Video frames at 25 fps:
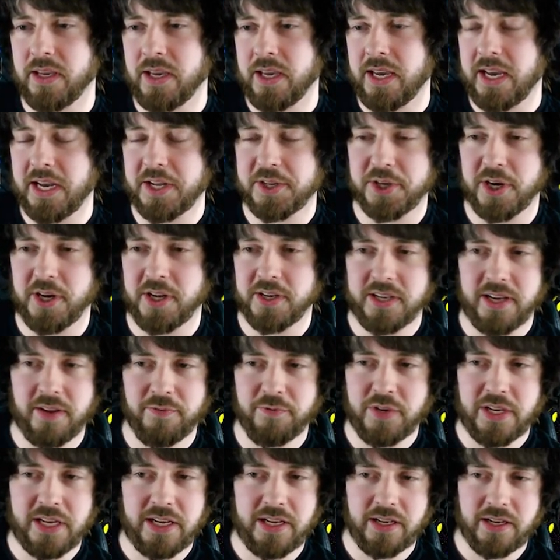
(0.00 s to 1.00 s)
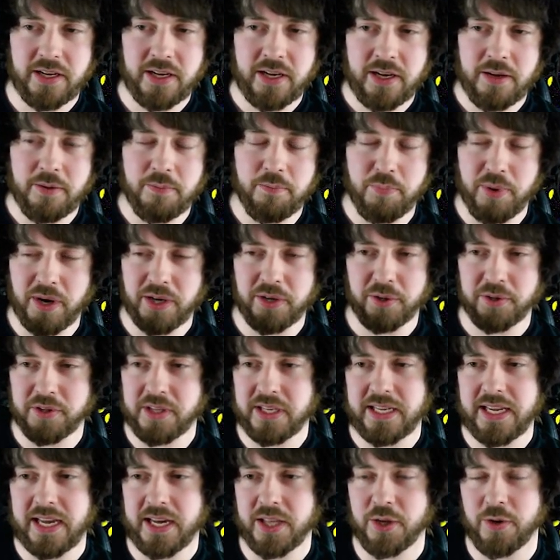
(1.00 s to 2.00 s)
it's all nifty bundled
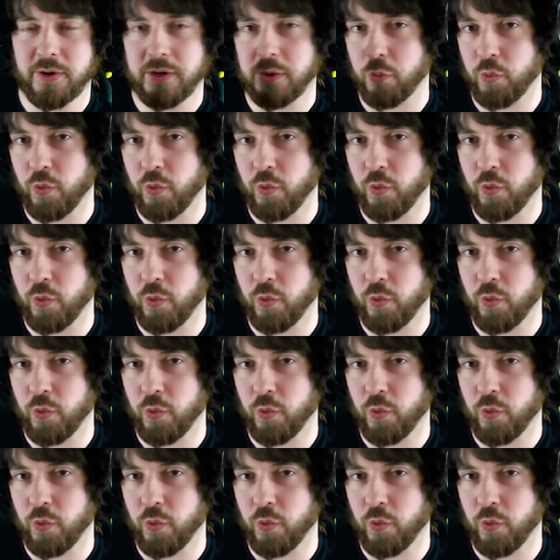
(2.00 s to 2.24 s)
together in